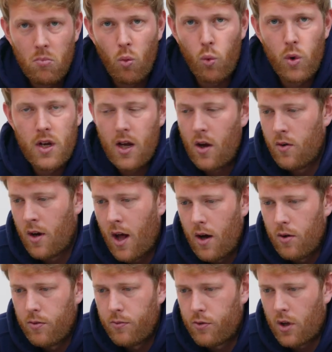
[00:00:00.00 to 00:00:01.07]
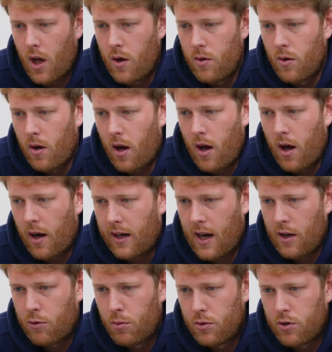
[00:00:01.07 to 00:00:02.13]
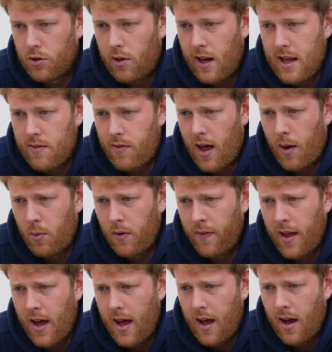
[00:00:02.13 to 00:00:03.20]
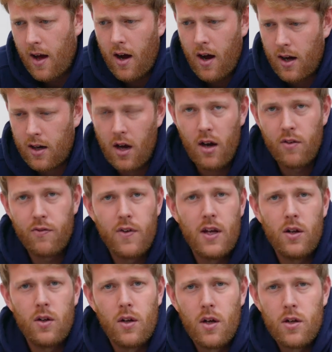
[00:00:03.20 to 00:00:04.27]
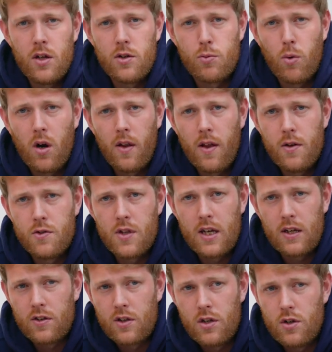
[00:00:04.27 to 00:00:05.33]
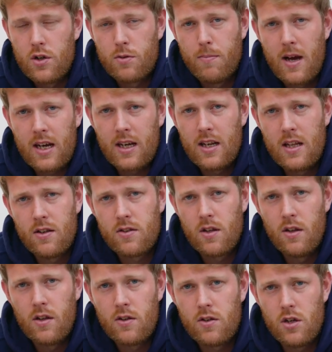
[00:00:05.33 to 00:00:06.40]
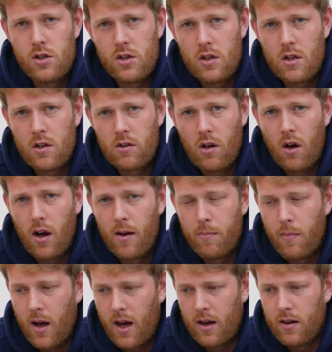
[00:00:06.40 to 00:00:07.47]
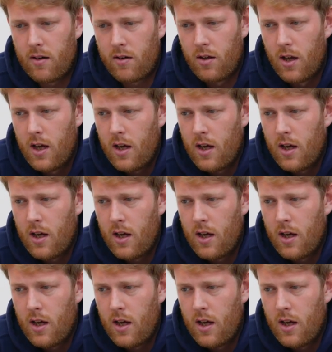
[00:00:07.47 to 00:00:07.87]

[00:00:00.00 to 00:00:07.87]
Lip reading: we don't know. So I guess we'll just leave that one there. I kind of feel that it's one of those things that you just make an instant decision at the time. And